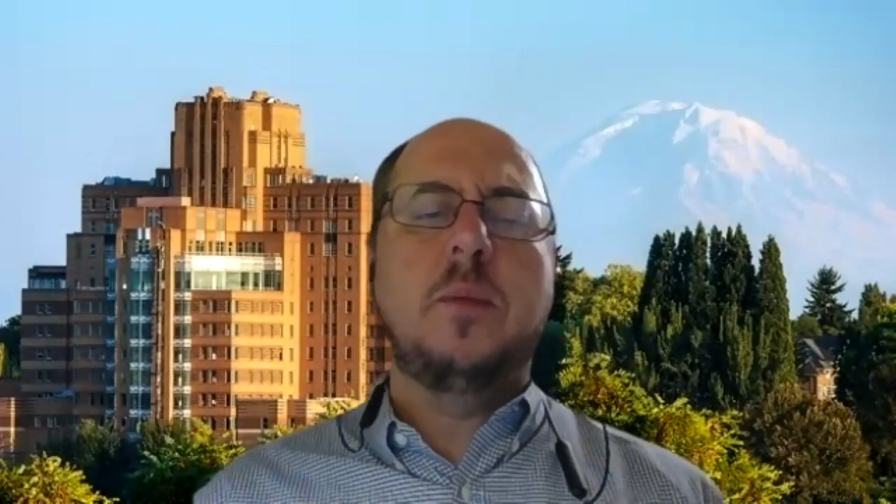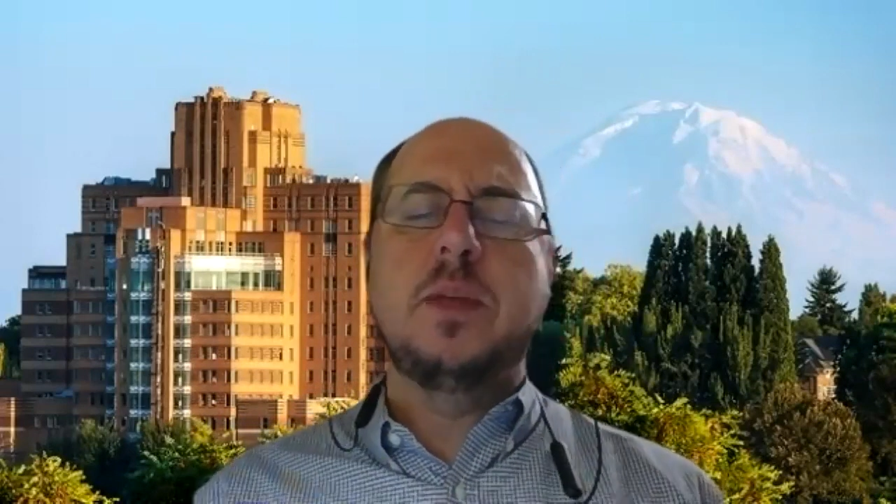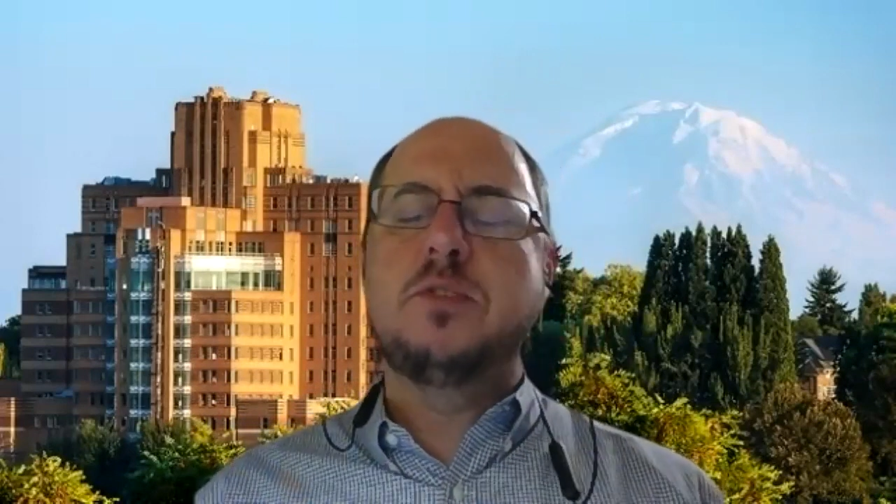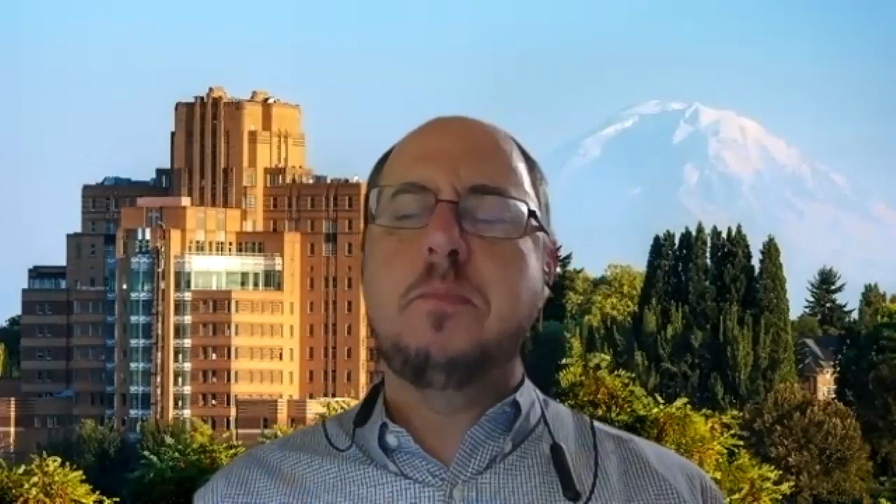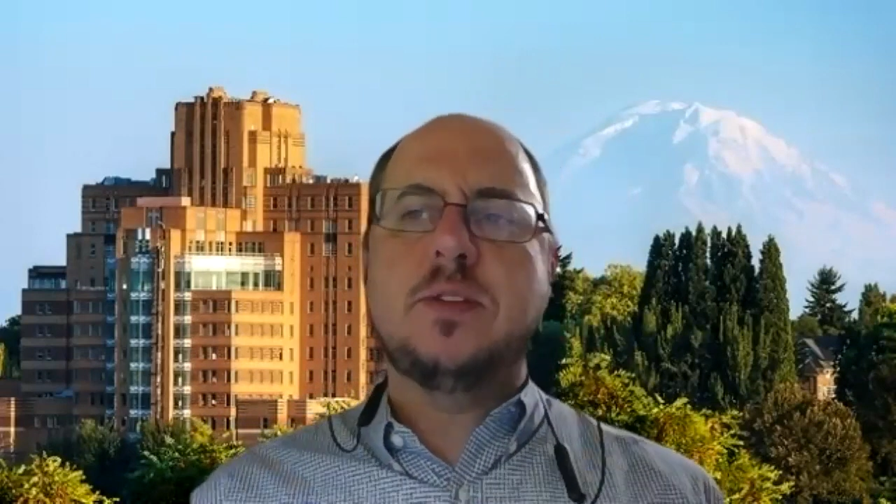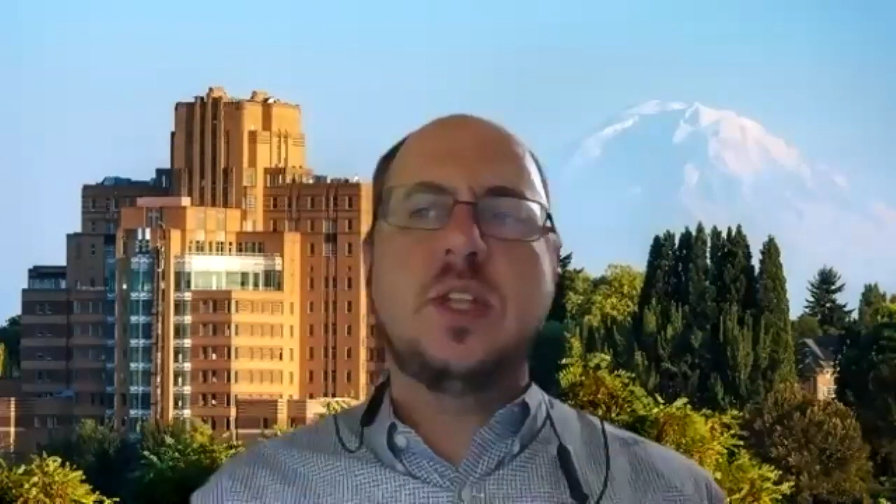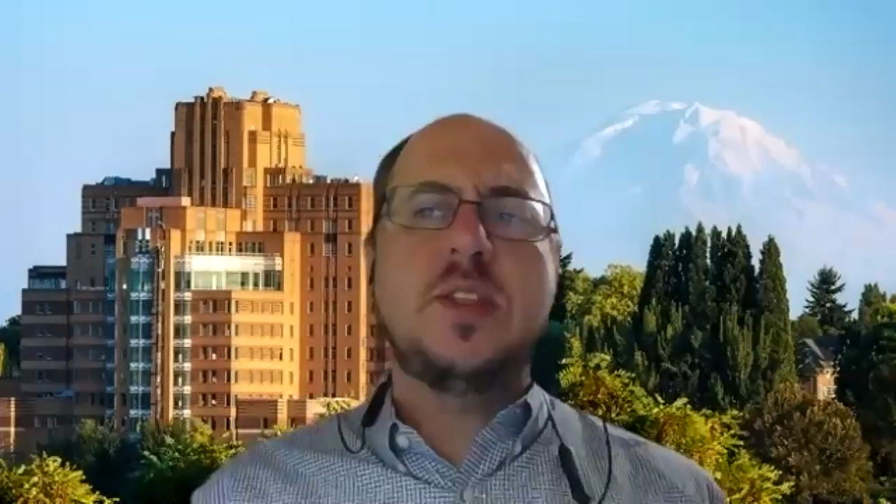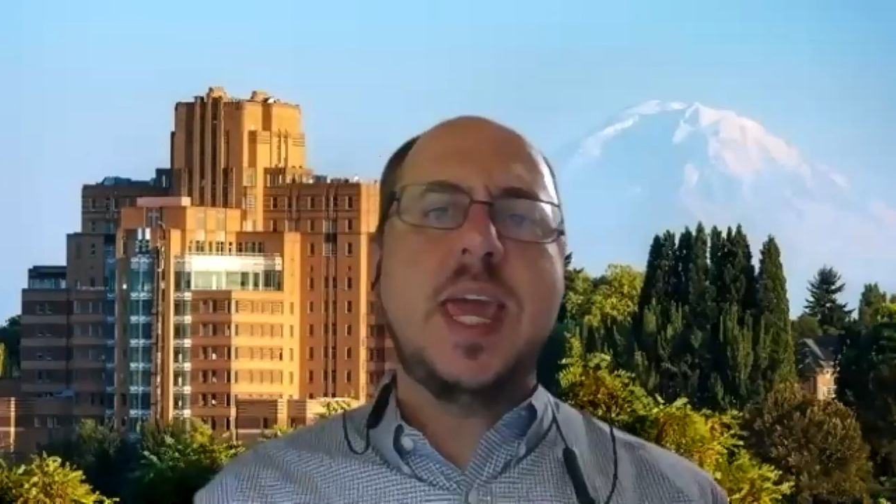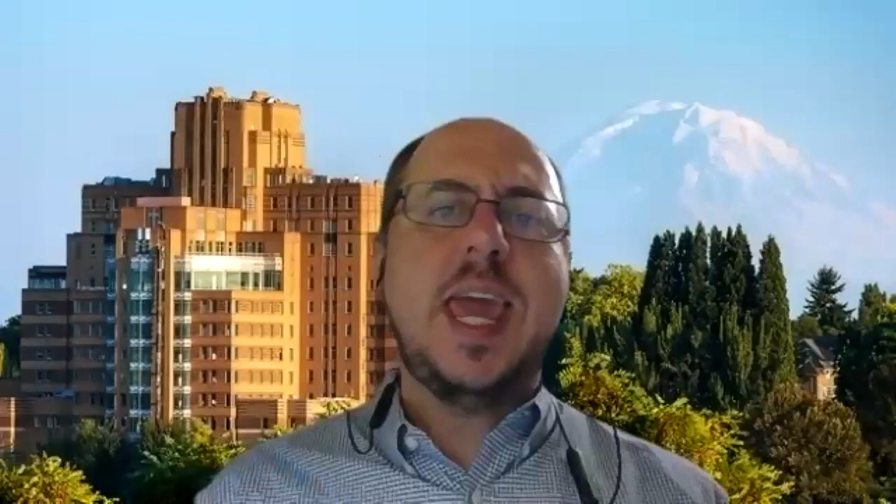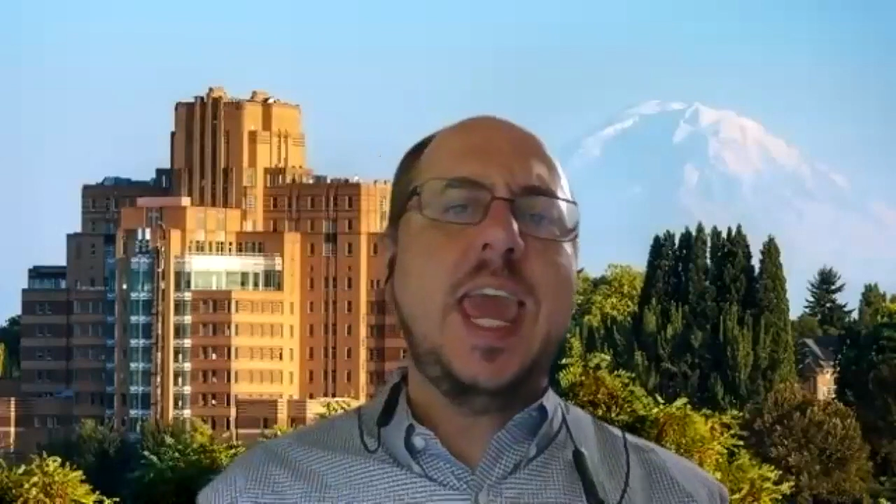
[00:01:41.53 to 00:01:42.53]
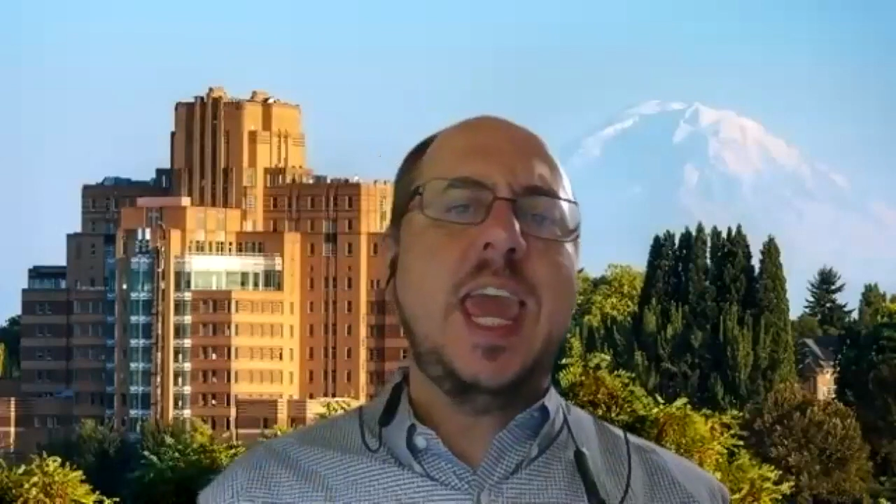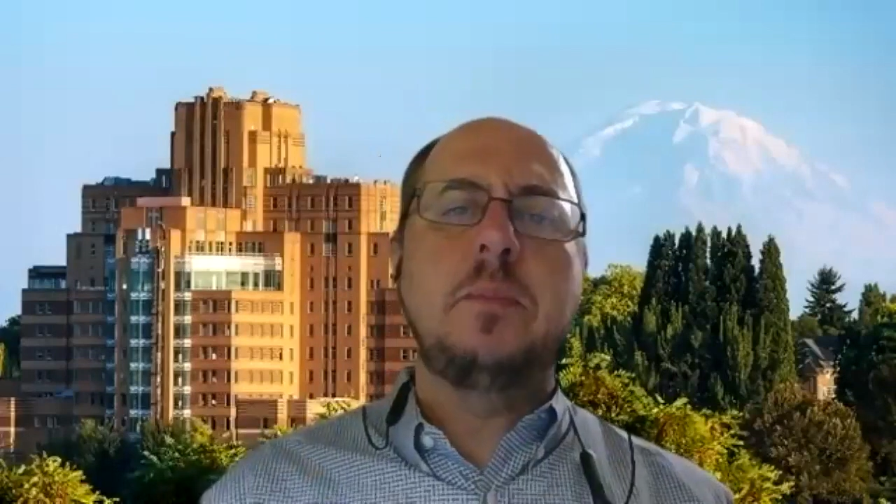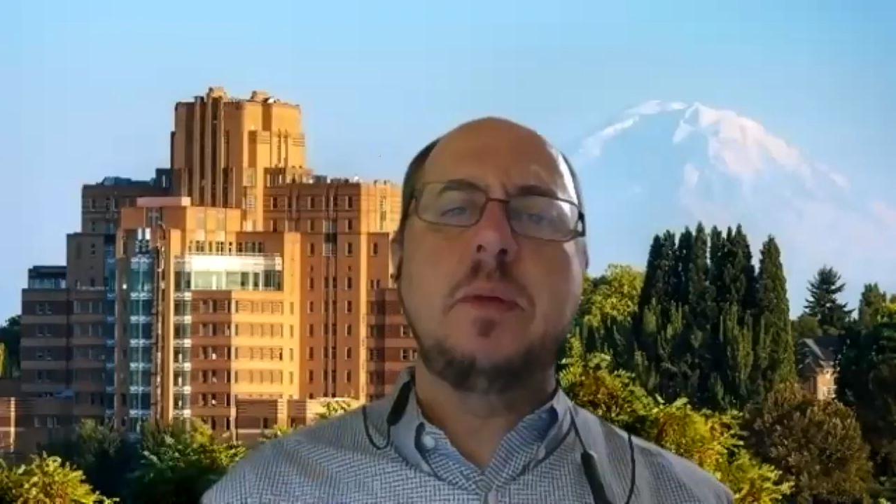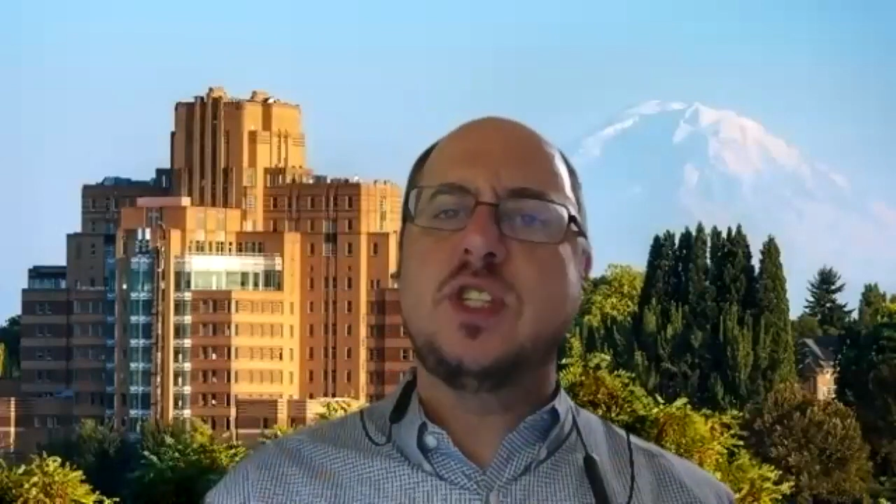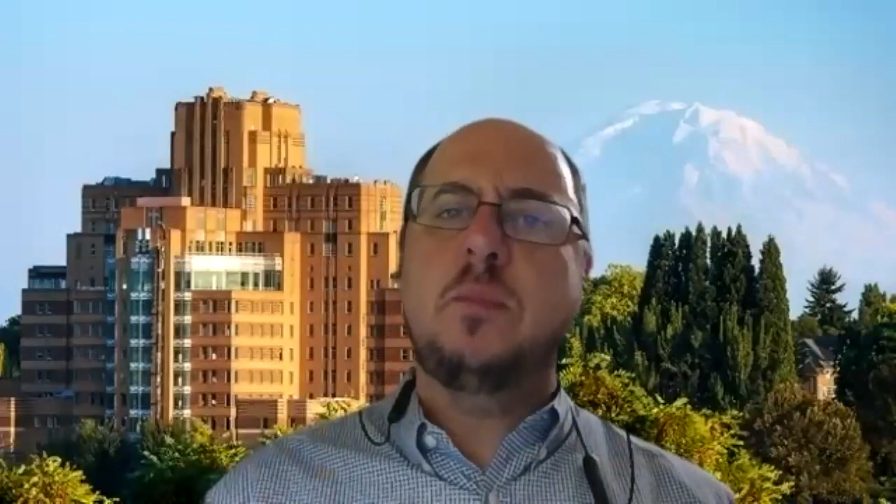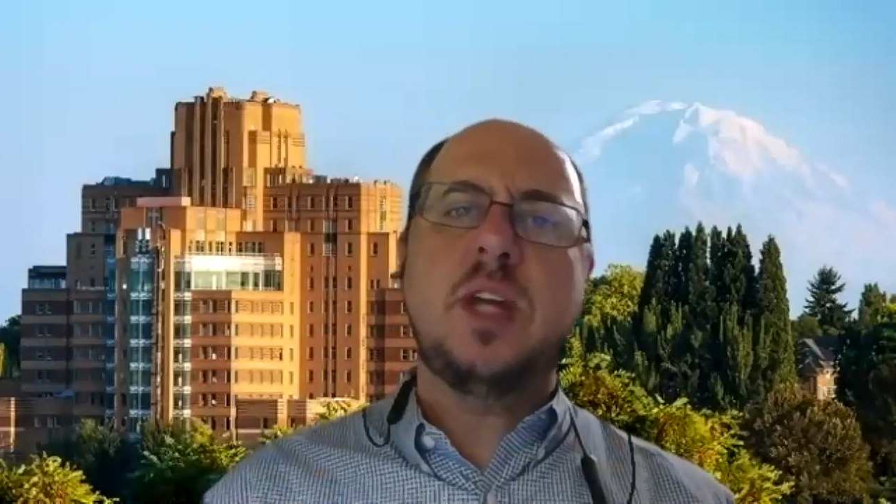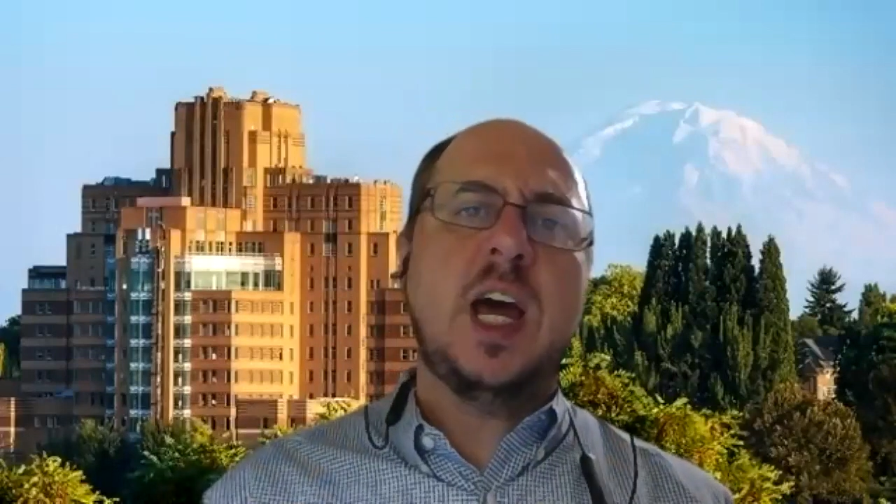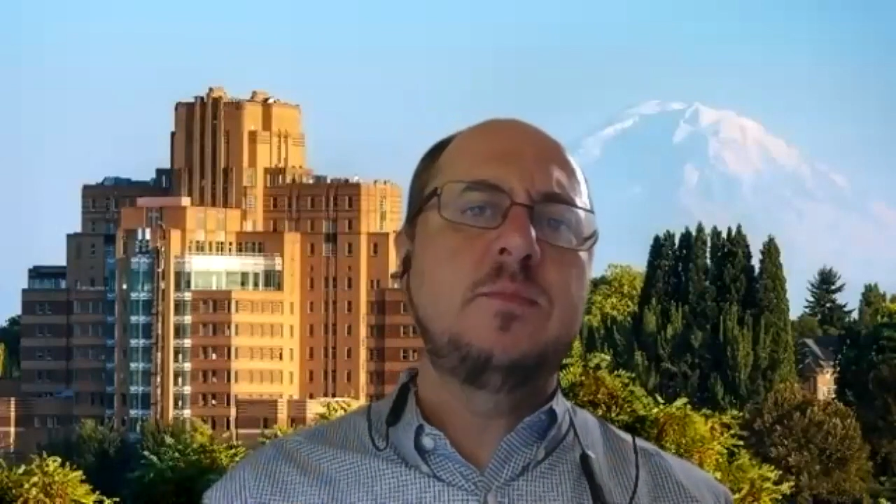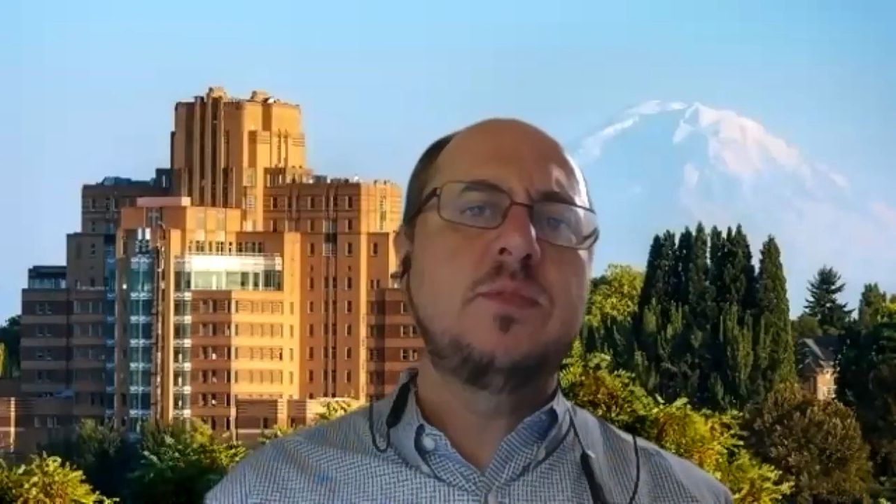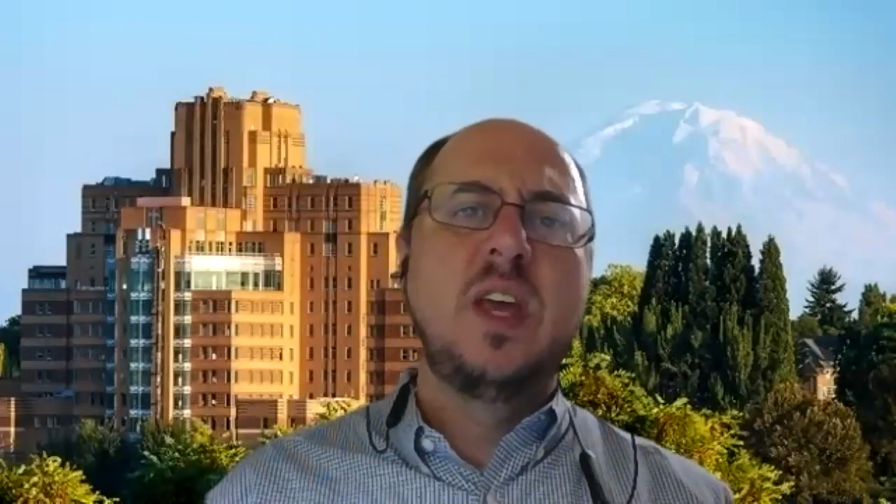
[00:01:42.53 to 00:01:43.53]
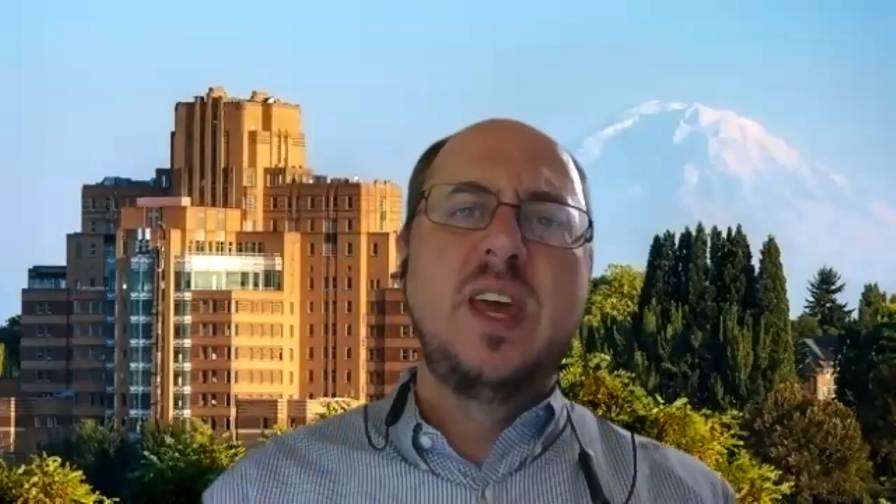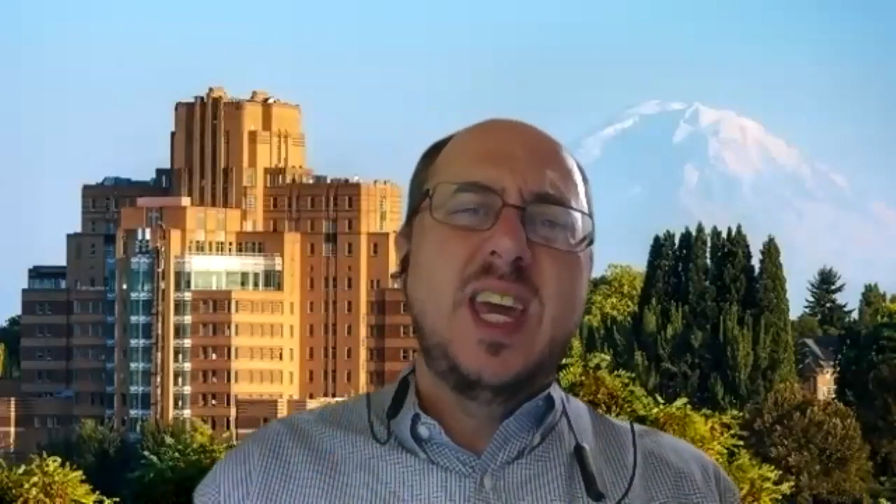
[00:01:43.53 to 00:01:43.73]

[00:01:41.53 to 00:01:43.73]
as best that they can, but sometimes